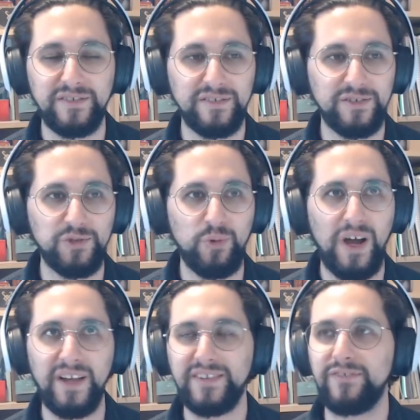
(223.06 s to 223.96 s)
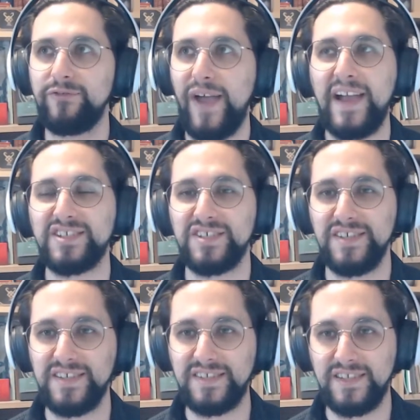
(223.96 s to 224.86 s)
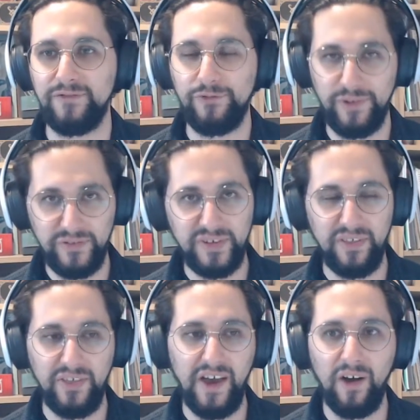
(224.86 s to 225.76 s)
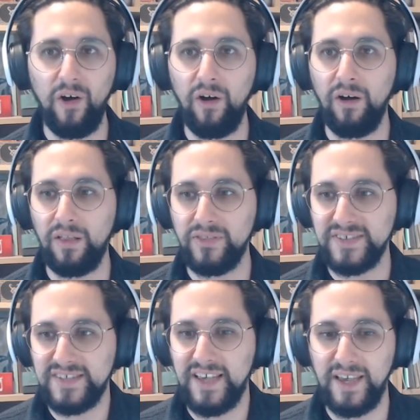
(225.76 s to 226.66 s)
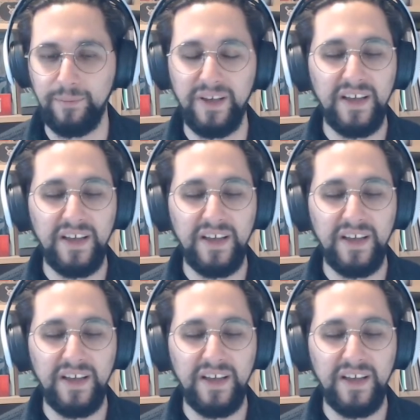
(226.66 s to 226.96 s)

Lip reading: Duardin faction is different, they are all the same.